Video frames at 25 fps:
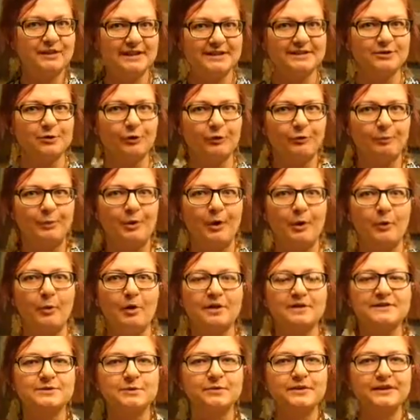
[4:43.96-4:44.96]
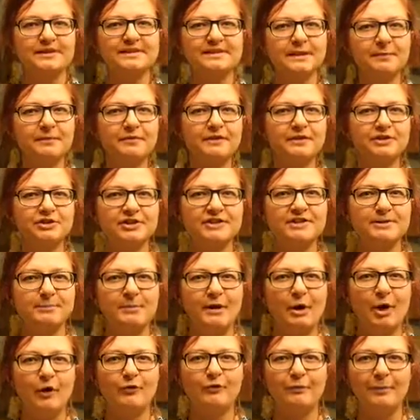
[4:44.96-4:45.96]
of these Ulfbert ones, or there's something just a
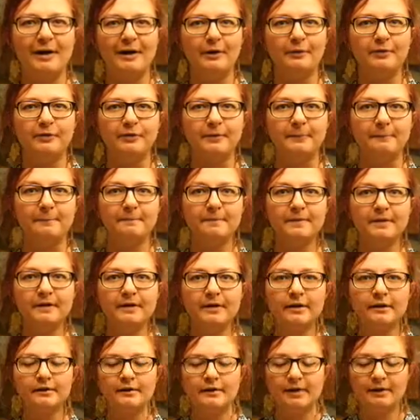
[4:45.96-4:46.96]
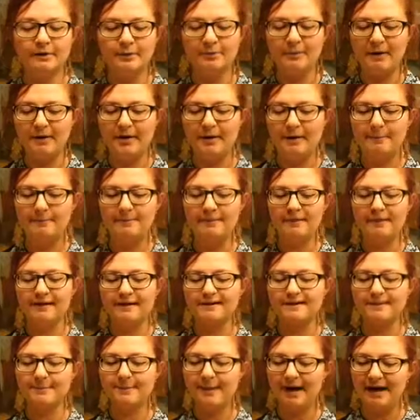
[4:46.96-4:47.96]
bit off about them. The other part
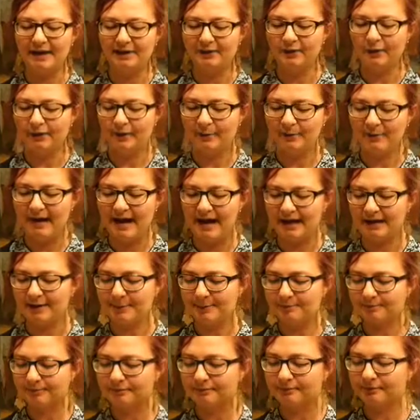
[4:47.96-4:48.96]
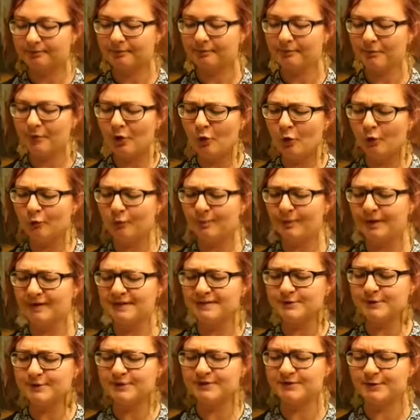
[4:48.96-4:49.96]
is the pattern on the back.
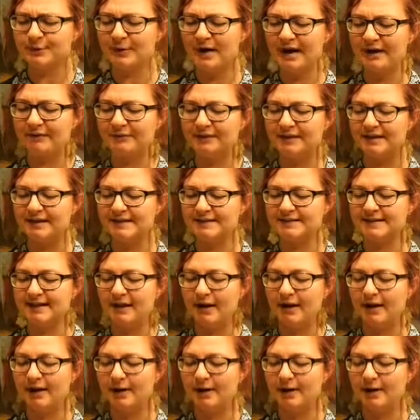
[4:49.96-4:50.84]
Ulfbert swords all have these